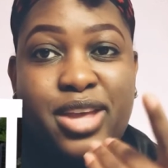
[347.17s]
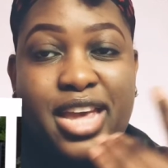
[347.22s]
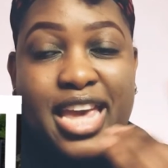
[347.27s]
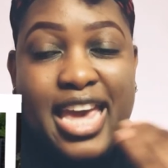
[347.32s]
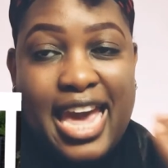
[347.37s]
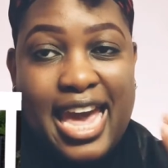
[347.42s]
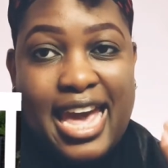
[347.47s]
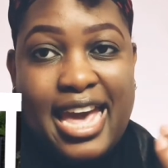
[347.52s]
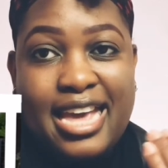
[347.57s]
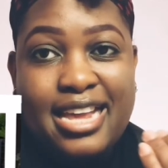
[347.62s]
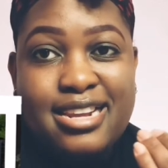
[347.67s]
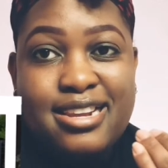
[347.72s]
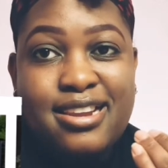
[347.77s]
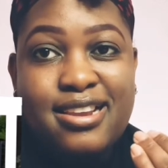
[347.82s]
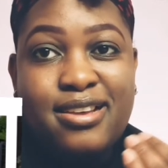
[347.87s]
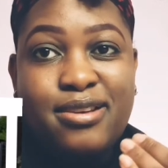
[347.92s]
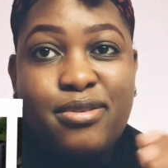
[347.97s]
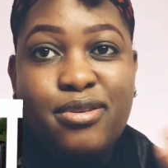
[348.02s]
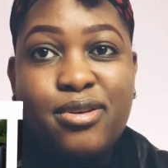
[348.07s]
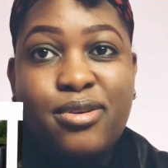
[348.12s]
can
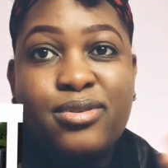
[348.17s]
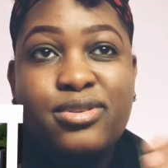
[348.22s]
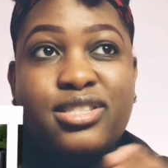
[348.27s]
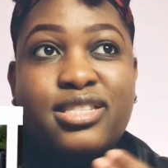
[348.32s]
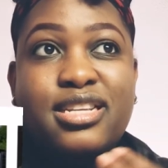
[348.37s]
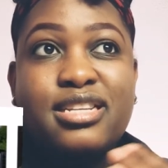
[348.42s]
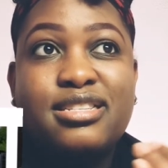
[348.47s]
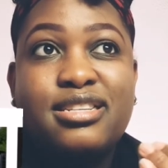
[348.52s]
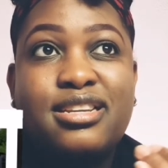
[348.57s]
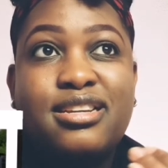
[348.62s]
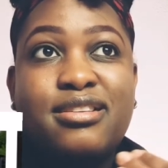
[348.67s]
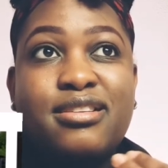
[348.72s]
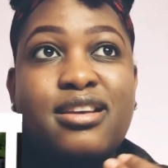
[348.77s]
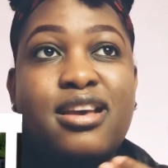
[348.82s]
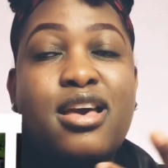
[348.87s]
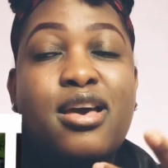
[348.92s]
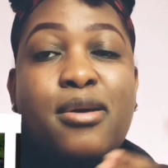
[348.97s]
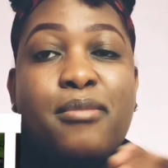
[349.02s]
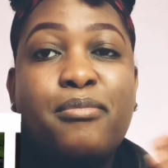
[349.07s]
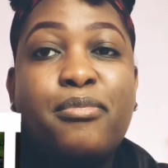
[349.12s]
or
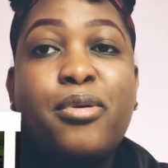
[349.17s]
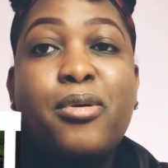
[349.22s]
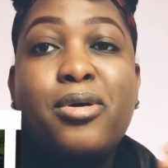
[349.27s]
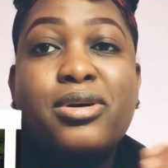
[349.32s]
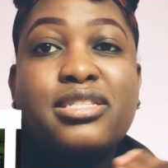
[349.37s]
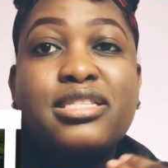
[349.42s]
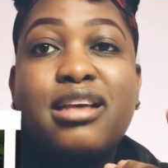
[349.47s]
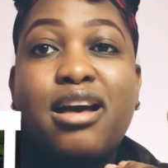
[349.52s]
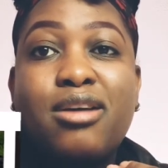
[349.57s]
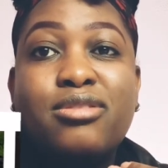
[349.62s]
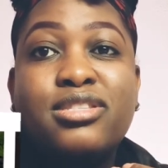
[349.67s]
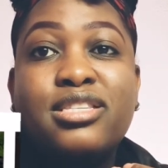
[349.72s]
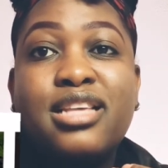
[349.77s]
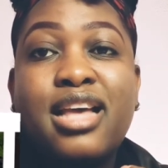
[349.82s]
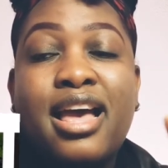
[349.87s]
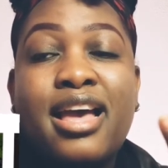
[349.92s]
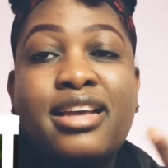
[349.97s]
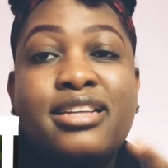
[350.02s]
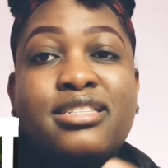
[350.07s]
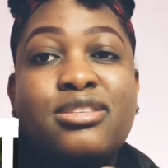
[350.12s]
certain box
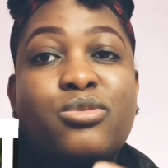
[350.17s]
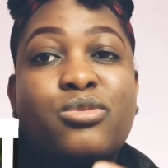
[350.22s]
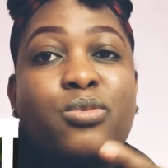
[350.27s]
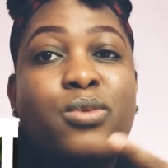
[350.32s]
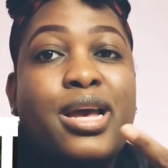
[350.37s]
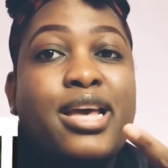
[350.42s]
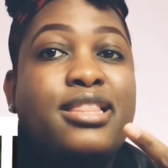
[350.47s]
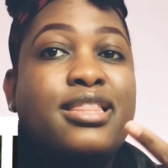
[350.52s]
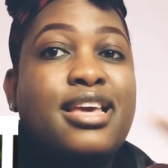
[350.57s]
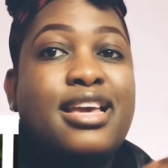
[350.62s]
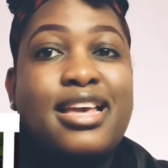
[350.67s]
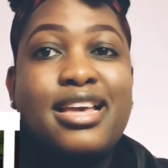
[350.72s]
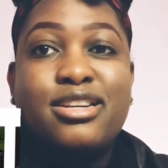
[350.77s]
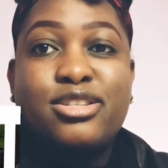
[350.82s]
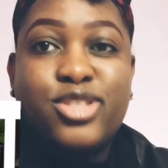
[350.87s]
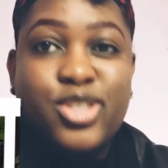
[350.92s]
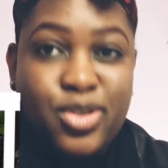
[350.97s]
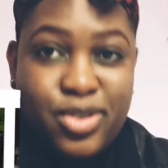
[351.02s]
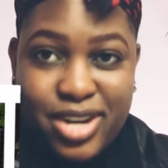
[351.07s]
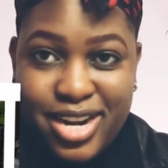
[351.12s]
outside where they
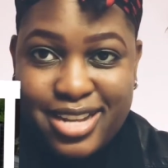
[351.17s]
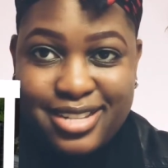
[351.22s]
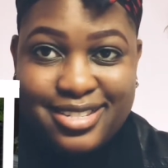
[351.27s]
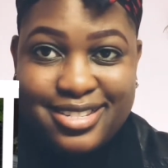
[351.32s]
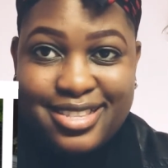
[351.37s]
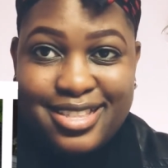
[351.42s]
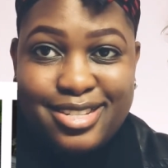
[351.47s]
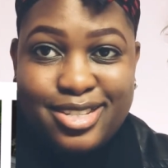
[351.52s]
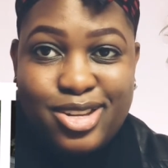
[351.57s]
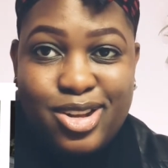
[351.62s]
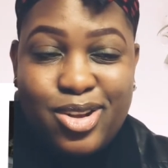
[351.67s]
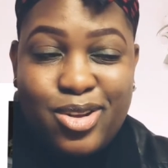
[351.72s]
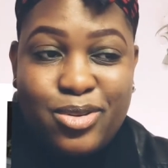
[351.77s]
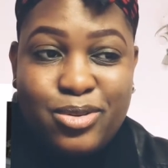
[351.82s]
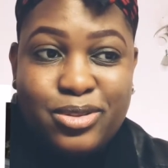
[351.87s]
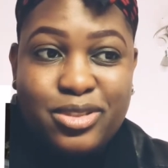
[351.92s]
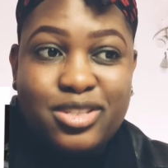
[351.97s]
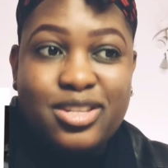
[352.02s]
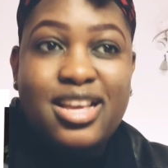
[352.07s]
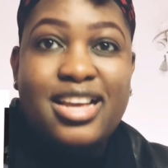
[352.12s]
can donate these
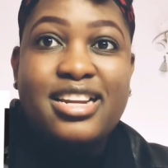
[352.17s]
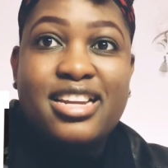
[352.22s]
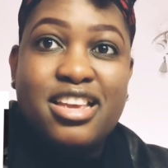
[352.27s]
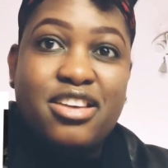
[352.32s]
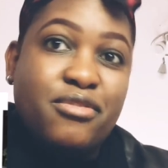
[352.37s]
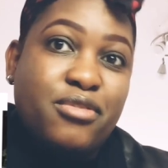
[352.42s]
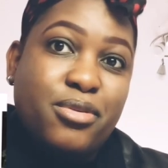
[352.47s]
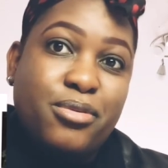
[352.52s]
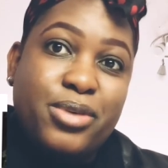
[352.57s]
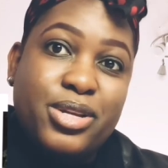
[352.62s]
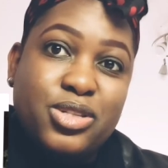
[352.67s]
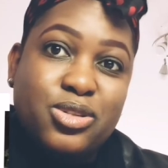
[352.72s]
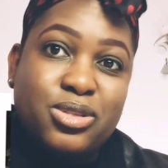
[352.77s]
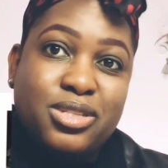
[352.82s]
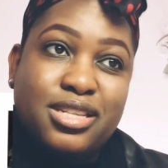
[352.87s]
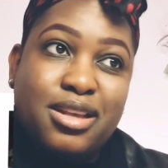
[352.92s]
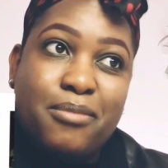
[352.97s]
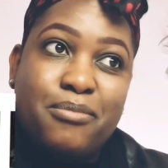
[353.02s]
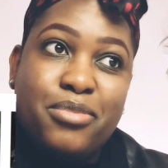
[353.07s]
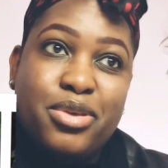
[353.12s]
clothes and give away
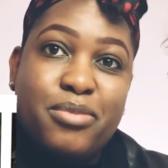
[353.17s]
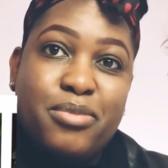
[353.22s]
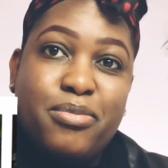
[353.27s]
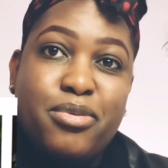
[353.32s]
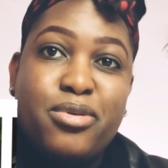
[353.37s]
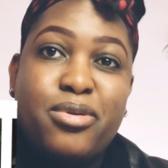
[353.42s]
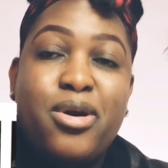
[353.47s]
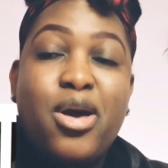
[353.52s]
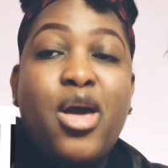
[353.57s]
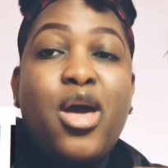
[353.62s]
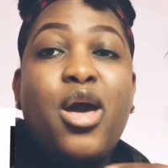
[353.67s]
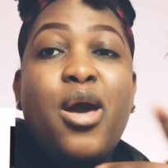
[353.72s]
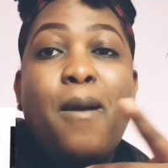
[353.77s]
to some people.